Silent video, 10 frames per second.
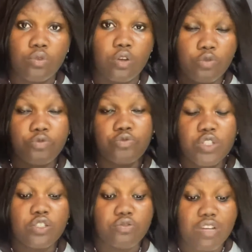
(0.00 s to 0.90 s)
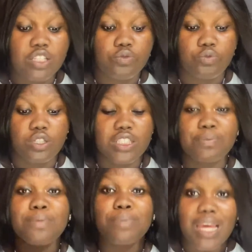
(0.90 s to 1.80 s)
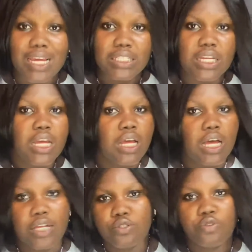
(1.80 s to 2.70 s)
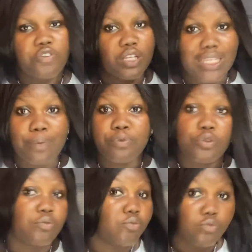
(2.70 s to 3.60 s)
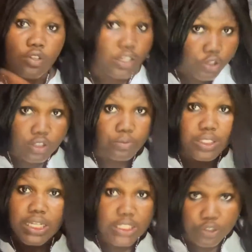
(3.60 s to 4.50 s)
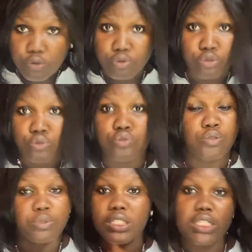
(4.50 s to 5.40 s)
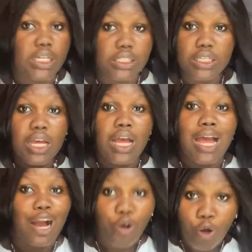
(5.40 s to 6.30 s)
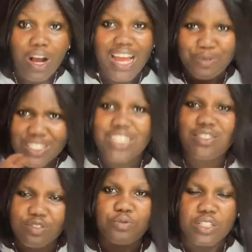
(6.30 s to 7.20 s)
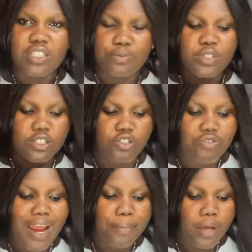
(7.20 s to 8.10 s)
of which the rent is being paid. So, for example, it must state Ikorodu, it must state Akoka, it must state, it must describe